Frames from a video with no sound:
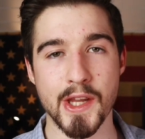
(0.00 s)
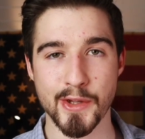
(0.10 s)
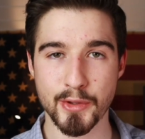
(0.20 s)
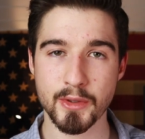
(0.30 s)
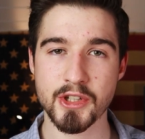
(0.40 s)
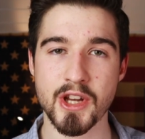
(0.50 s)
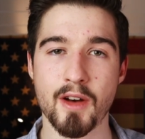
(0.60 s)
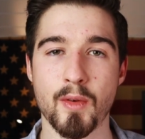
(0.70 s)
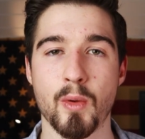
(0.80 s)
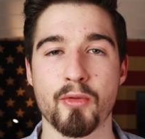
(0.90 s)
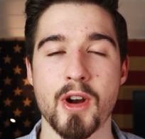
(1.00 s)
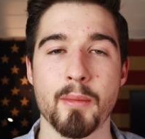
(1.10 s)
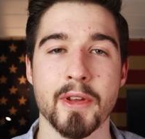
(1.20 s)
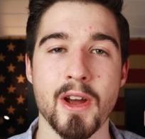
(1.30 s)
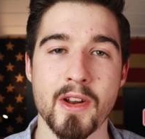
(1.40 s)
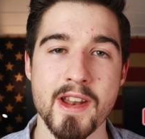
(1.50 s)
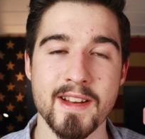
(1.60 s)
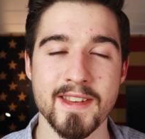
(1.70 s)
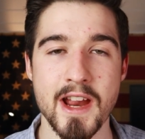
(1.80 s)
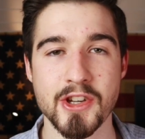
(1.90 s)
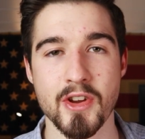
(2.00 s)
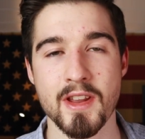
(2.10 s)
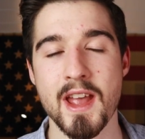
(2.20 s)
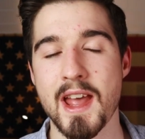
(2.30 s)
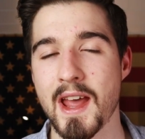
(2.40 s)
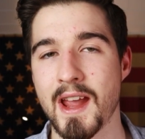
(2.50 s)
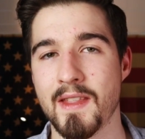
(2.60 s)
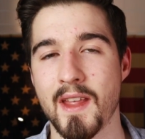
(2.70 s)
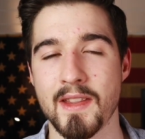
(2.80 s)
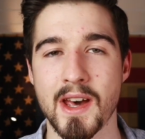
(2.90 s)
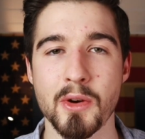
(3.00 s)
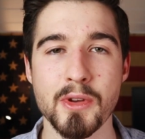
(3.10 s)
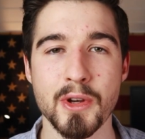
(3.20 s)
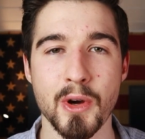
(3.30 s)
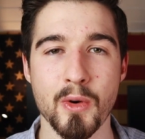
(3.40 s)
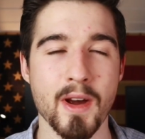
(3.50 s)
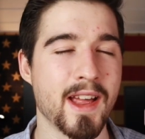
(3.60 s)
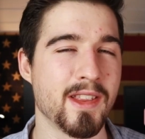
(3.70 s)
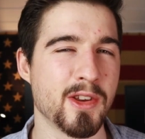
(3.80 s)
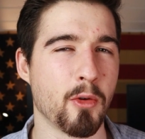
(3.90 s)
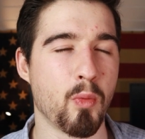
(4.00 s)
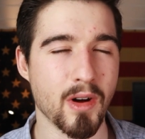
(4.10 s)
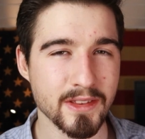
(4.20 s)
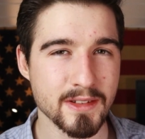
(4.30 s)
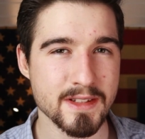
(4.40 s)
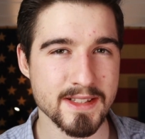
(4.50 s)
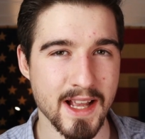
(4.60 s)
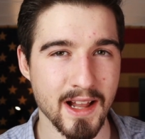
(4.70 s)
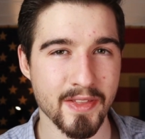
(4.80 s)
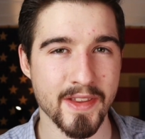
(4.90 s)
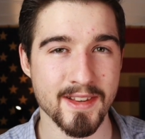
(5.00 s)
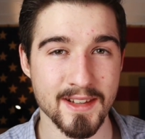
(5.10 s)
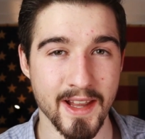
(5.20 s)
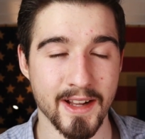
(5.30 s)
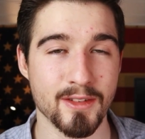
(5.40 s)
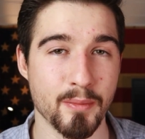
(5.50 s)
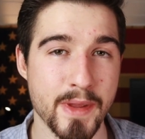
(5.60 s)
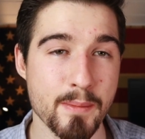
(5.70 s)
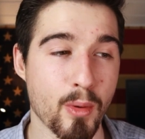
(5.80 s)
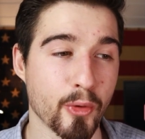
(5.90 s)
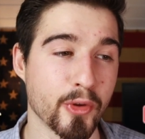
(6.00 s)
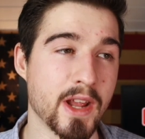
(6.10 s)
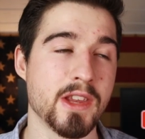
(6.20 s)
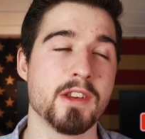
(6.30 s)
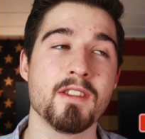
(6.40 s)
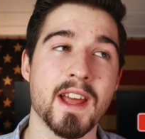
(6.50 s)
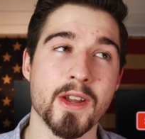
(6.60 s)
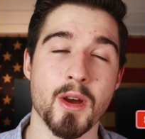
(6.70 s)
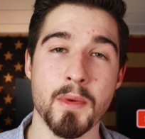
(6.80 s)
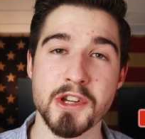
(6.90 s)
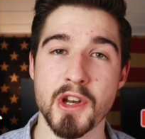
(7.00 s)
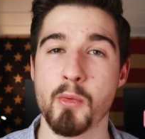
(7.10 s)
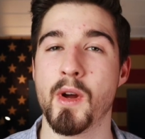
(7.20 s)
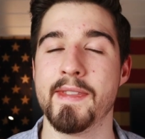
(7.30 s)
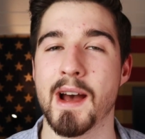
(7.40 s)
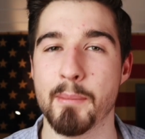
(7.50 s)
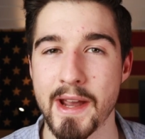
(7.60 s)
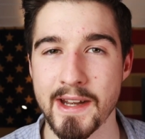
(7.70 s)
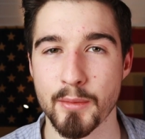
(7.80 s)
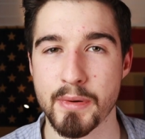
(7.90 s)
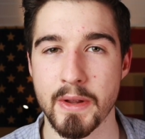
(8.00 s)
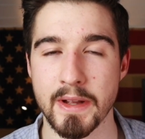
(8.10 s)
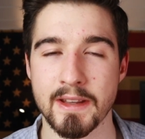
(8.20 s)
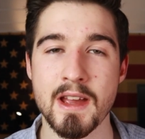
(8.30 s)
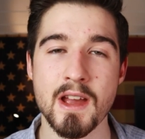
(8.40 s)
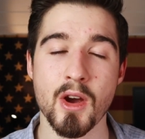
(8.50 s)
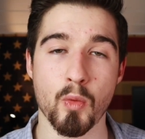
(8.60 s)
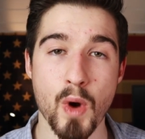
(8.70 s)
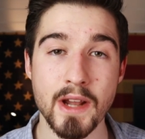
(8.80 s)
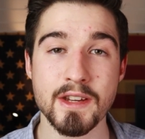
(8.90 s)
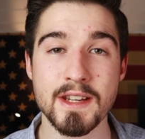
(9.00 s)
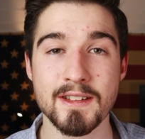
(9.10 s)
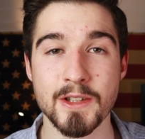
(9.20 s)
You took the shovel from the gardening section, and now you go and you want to sell this link to people so that you get a commission when they are buying the product. What you need